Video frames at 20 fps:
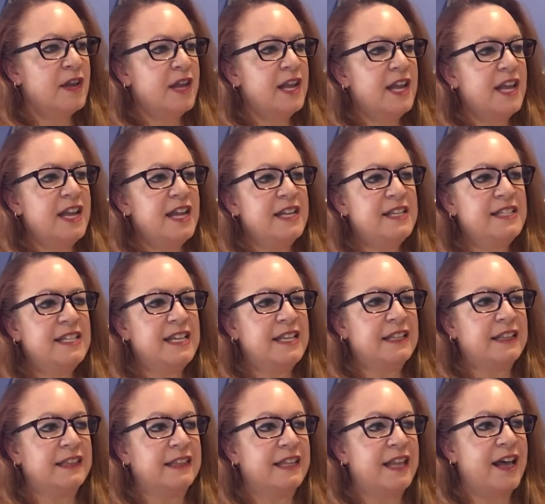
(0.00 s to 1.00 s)
Izzy
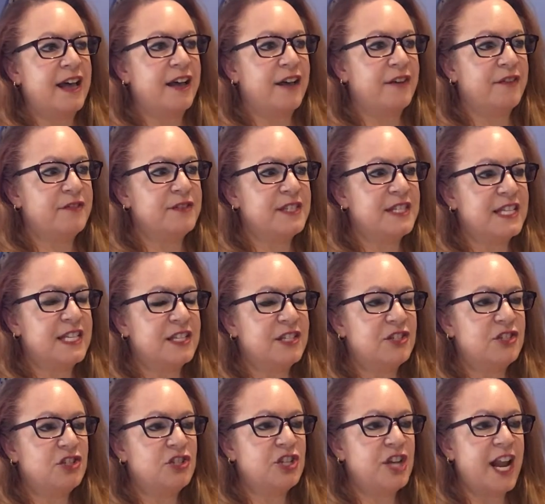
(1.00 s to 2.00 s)
loves
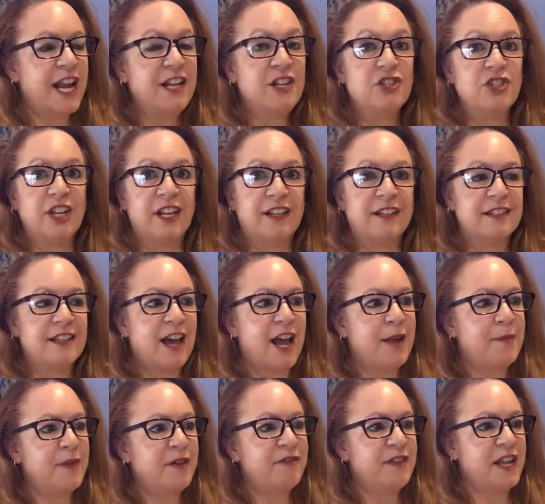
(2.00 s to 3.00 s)
this changing
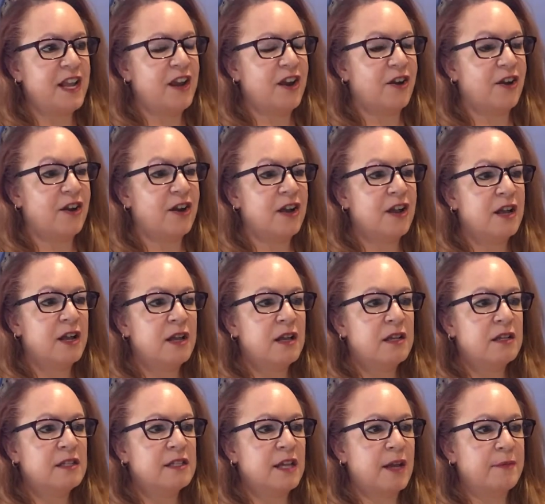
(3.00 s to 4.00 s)
time of year.
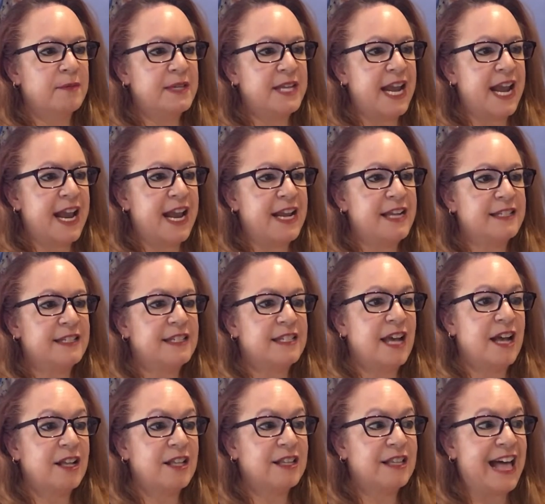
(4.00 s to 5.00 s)
Some days
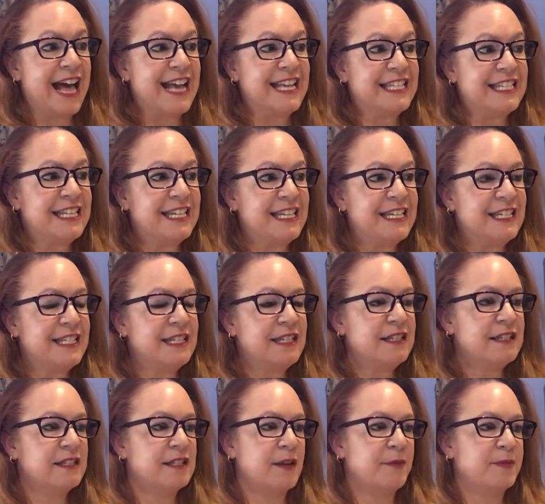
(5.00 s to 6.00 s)
sunglasses,
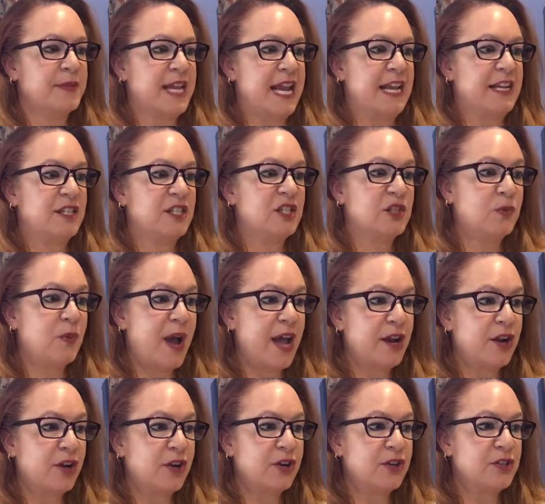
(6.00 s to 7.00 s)
some days
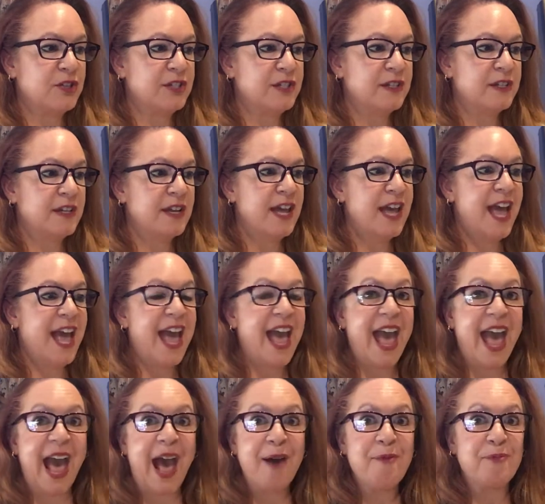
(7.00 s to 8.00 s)
sweaters,
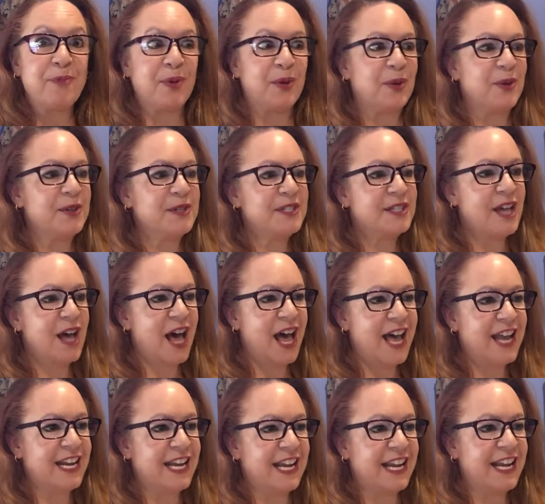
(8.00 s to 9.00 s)
apples,
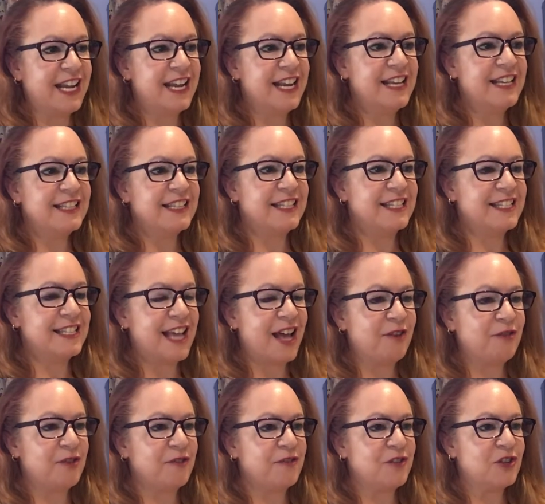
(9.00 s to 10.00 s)
honey, the
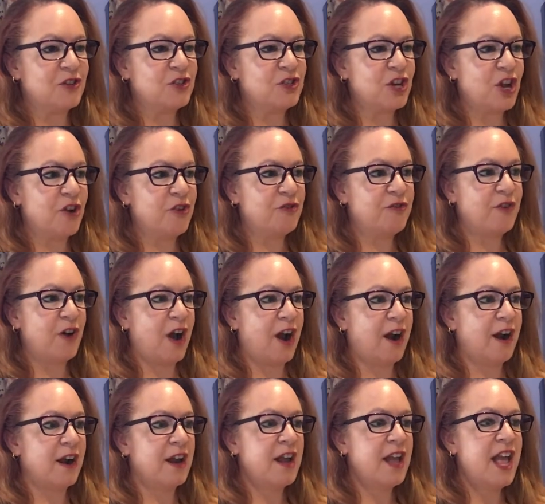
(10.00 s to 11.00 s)
sound of the
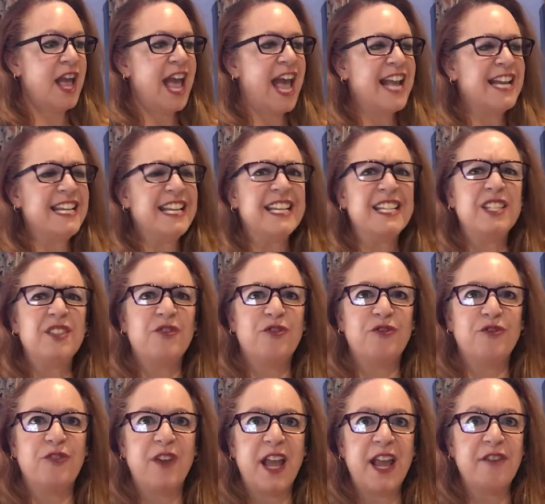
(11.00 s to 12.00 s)
shofar, and his
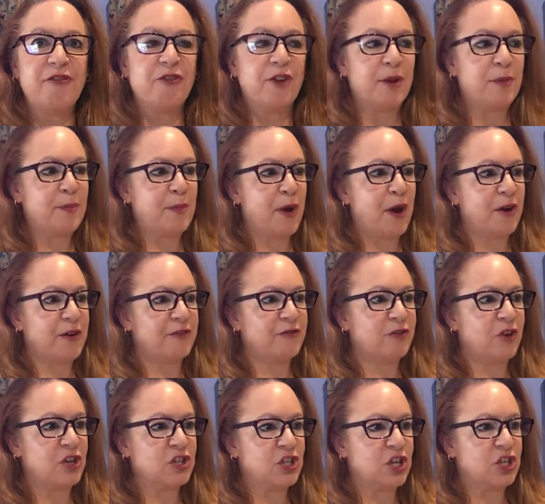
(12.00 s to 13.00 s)
favorite part of
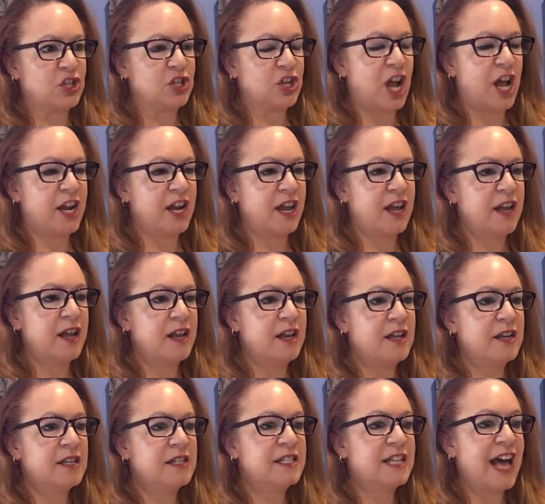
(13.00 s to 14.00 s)
Rosh Hashanah,
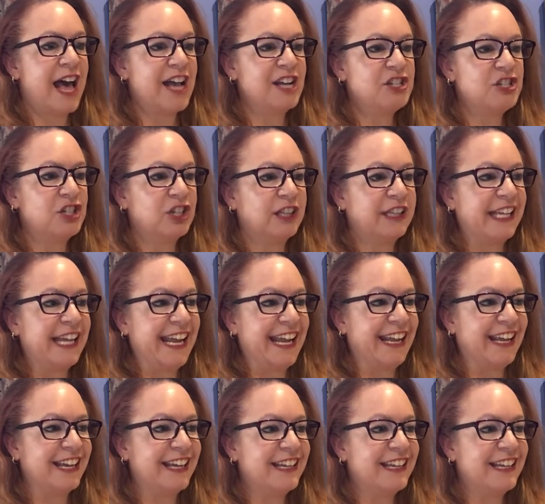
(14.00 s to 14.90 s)
tashlich.